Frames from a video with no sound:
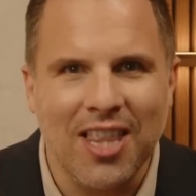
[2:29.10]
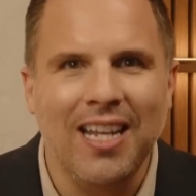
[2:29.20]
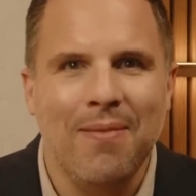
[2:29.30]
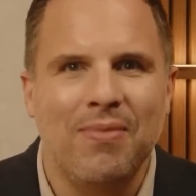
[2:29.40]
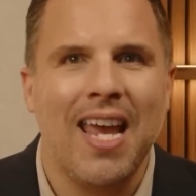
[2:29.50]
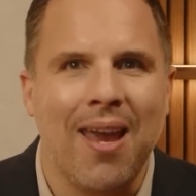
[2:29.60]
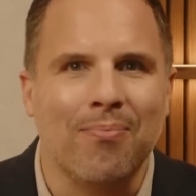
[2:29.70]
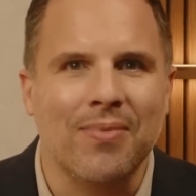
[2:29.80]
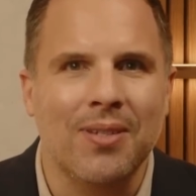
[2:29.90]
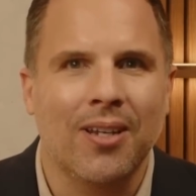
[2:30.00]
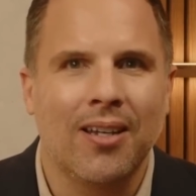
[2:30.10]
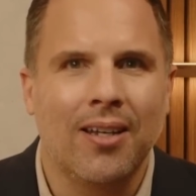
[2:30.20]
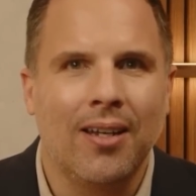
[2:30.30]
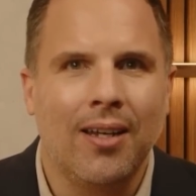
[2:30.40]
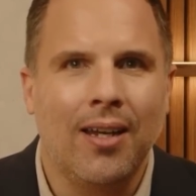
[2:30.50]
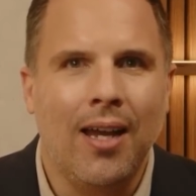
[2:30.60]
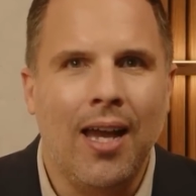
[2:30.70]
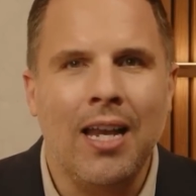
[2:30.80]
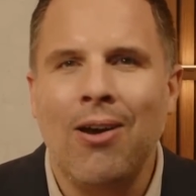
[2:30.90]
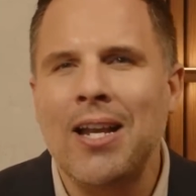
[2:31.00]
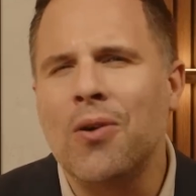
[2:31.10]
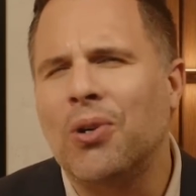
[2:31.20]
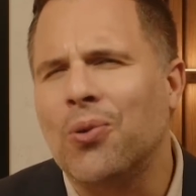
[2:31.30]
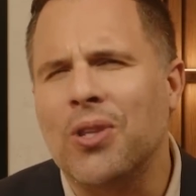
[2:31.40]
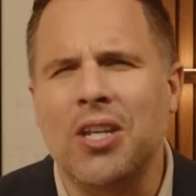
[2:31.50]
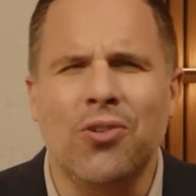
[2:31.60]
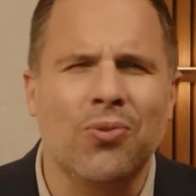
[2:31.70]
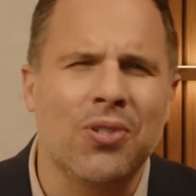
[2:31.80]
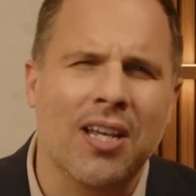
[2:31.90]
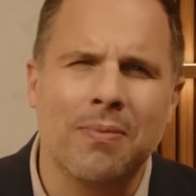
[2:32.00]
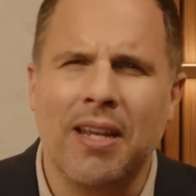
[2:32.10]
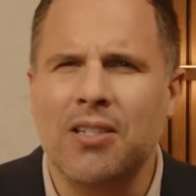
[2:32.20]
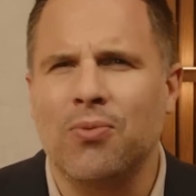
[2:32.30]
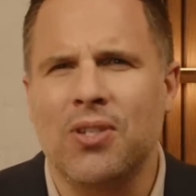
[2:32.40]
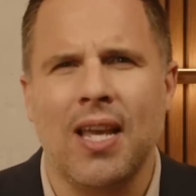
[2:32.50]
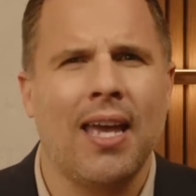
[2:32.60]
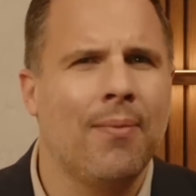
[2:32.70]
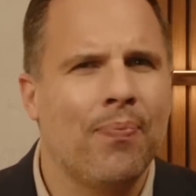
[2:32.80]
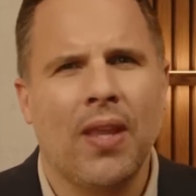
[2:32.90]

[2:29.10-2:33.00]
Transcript: the Lib Dems. Now, I know what all the usual suspects will say.